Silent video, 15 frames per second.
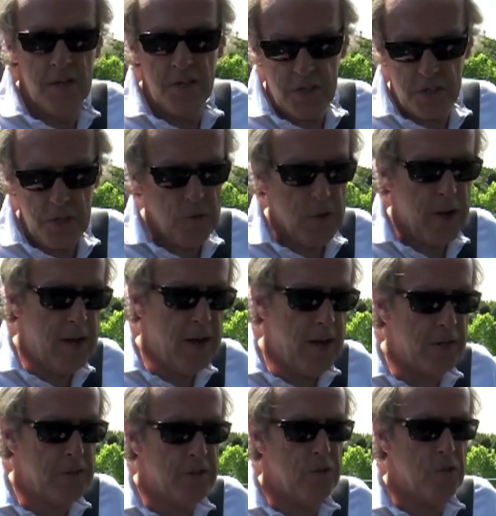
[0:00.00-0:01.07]
still
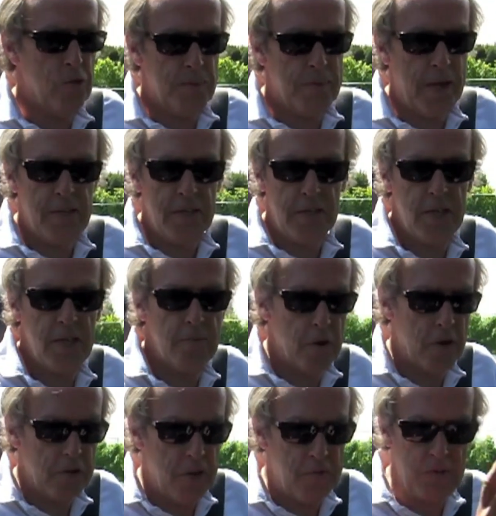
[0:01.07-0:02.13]
has the automatic
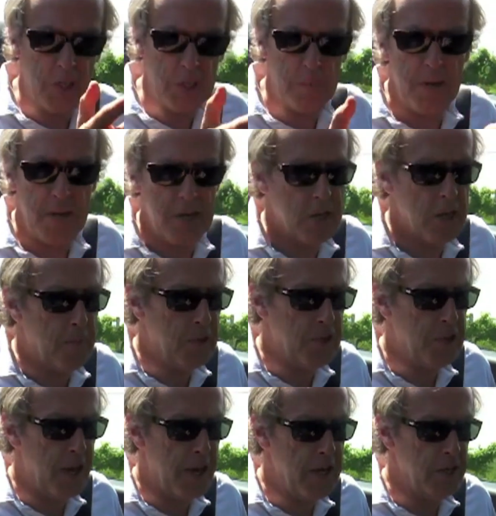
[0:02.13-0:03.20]
gearbox. They've just speeded up the
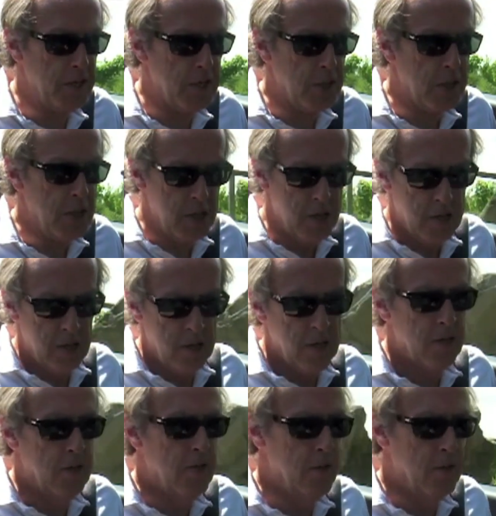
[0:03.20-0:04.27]
changes.
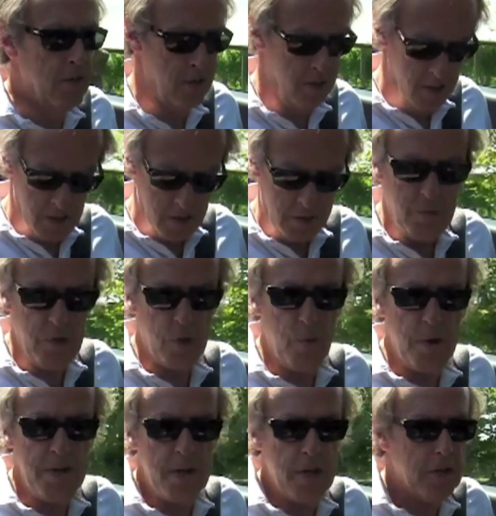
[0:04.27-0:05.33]
Just put the
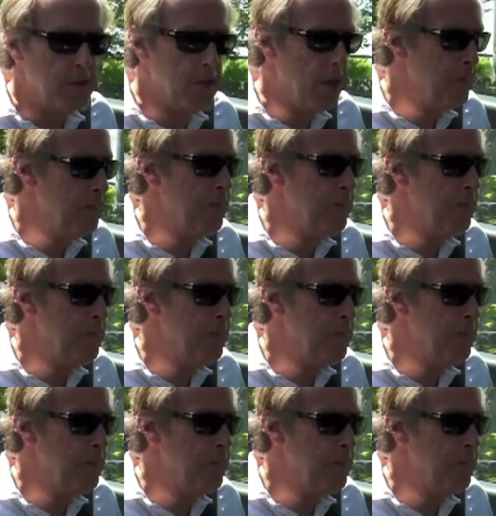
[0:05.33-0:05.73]
windows up.